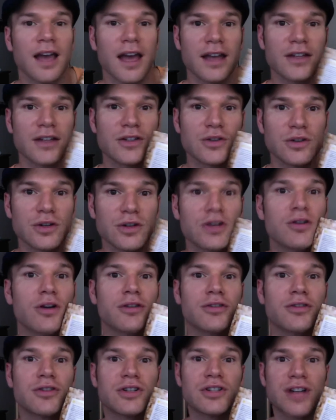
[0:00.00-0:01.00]
and do your
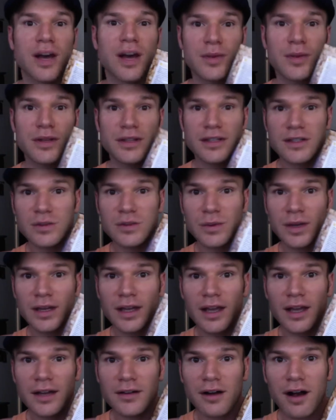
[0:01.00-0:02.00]
grocery shopping this
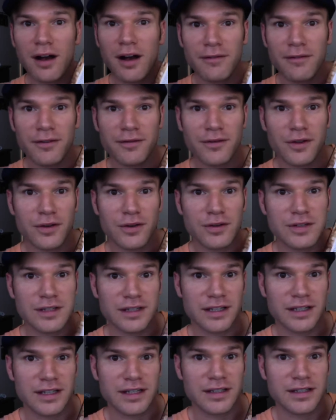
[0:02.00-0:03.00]
weekend off of those
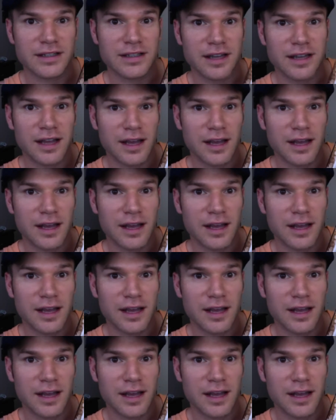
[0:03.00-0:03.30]
lists,